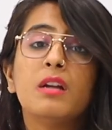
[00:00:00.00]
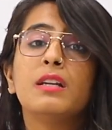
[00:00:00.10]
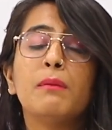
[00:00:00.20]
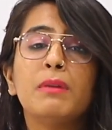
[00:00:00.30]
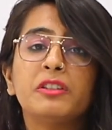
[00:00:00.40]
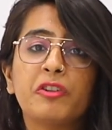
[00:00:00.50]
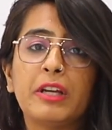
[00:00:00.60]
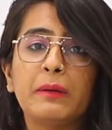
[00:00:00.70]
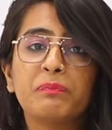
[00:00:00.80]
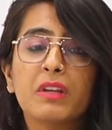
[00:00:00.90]
Number
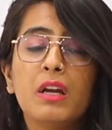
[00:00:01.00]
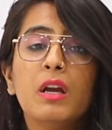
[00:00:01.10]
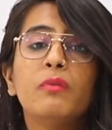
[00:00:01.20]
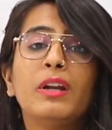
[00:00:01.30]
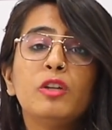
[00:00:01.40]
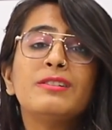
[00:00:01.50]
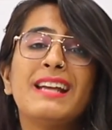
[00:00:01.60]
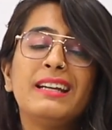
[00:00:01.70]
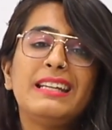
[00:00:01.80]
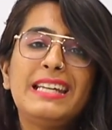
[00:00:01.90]
three, when you send